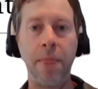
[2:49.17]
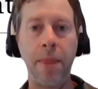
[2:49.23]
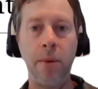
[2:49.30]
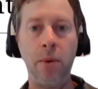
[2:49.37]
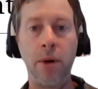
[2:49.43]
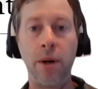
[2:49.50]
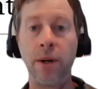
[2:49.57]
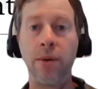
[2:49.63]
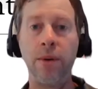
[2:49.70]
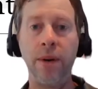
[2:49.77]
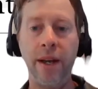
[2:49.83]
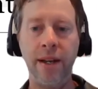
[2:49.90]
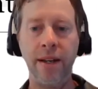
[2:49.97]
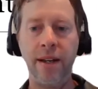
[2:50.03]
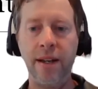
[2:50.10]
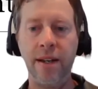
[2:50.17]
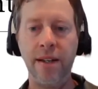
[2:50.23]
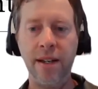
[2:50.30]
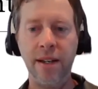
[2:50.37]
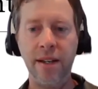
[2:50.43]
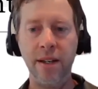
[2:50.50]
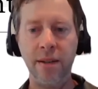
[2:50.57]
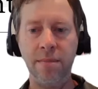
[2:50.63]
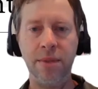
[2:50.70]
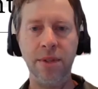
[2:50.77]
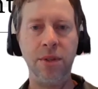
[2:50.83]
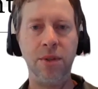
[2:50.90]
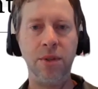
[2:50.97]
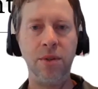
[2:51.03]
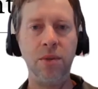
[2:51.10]
or create an addendum
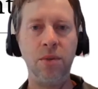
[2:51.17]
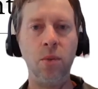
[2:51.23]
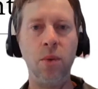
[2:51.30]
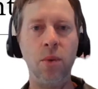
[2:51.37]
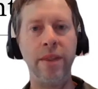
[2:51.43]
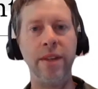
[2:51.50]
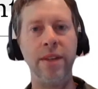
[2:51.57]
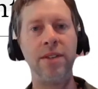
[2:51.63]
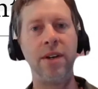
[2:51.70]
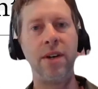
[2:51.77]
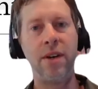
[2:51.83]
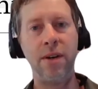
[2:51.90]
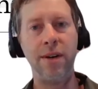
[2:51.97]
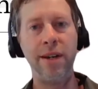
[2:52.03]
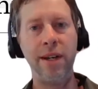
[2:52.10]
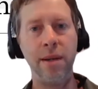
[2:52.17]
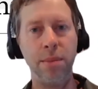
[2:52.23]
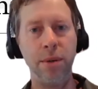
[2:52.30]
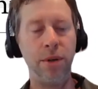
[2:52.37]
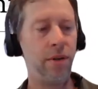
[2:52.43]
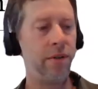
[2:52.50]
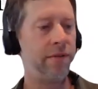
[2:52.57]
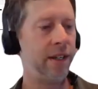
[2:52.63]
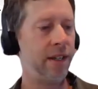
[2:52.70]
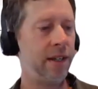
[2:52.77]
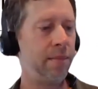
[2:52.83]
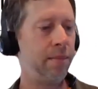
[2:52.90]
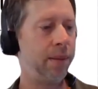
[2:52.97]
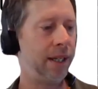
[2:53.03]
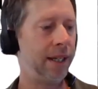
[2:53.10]
to one that's already approved and
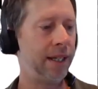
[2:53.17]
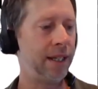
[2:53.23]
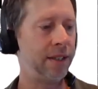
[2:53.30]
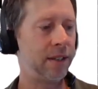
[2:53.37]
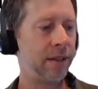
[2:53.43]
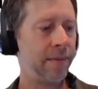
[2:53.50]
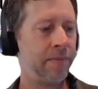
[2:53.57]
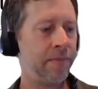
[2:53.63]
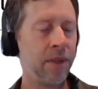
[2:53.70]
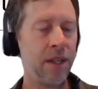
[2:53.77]
in place.